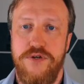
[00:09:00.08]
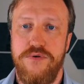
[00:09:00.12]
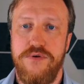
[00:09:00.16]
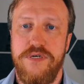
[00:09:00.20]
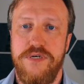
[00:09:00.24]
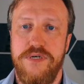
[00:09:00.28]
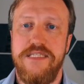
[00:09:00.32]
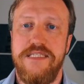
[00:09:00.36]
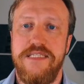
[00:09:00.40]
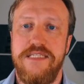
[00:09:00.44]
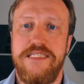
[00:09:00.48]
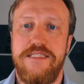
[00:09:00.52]

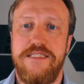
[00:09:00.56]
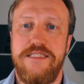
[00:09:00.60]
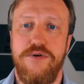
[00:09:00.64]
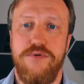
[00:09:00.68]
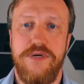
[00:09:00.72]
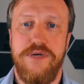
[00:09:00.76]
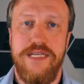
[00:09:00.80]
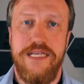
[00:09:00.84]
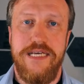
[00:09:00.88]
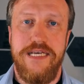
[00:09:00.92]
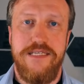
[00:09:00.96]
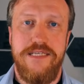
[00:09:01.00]
tokens,
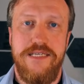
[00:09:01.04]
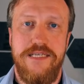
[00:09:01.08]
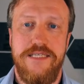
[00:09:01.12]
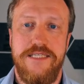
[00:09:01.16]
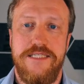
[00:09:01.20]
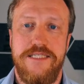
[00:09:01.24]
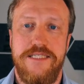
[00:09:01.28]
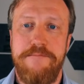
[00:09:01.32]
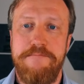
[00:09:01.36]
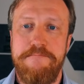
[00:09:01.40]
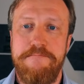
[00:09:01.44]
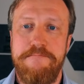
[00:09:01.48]
token
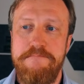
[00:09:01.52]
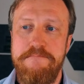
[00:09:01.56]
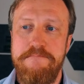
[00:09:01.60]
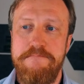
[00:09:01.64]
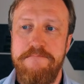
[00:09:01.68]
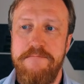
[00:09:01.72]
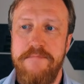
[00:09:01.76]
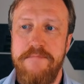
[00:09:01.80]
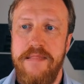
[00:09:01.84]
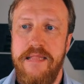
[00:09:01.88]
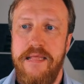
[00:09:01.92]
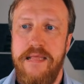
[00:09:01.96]
IDs,
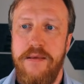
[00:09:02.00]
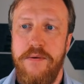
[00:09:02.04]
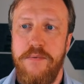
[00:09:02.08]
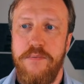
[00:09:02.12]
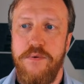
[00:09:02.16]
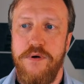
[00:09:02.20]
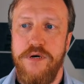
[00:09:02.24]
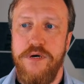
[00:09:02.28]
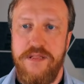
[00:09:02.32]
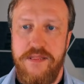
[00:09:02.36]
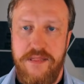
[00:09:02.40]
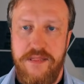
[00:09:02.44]

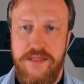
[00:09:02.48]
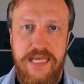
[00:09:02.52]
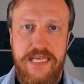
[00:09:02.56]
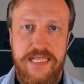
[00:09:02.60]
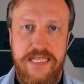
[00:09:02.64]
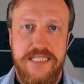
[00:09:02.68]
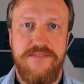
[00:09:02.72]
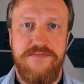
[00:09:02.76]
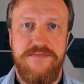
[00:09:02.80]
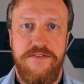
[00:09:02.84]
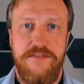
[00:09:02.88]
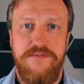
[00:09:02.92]
what
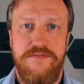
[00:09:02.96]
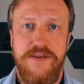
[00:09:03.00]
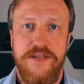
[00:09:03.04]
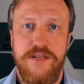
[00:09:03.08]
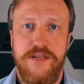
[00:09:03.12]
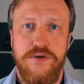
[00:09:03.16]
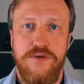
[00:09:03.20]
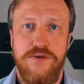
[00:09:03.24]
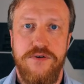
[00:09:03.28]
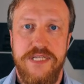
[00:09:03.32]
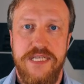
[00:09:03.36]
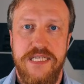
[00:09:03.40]
fits
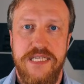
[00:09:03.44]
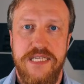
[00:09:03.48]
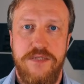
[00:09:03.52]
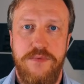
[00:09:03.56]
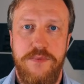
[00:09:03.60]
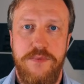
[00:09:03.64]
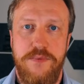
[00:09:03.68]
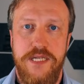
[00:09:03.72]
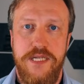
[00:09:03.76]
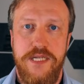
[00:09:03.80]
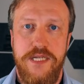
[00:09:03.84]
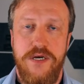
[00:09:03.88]
within
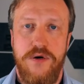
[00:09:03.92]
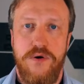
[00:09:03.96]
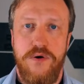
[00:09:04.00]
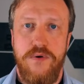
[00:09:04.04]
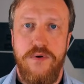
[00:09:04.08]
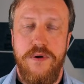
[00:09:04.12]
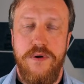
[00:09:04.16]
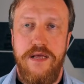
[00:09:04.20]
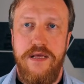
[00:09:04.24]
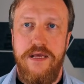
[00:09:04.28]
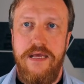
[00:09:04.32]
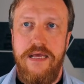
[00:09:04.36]
context
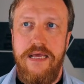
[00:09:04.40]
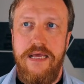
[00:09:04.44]
window,